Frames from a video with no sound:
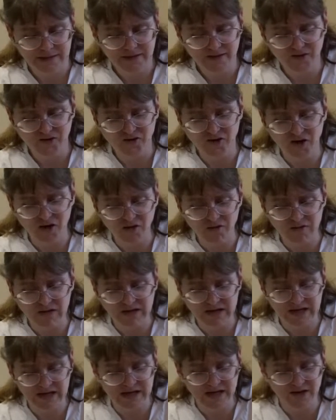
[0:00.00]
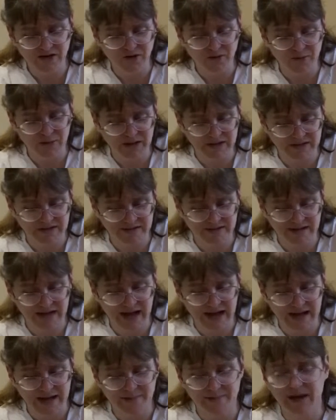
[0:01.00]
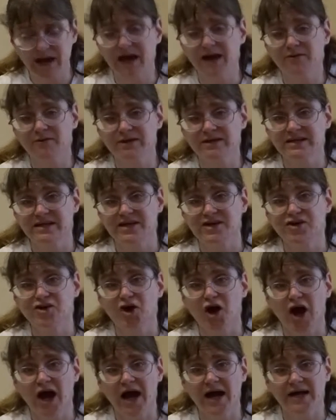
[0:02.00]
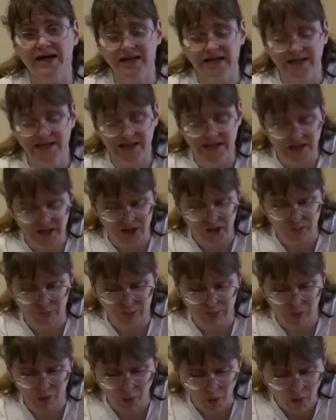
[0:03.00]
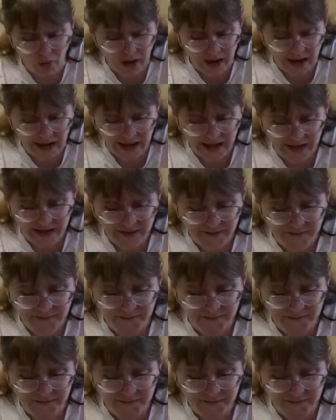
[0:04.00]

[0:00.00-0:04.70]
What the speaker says: you don't want to hear about the time I was a naughty little boy."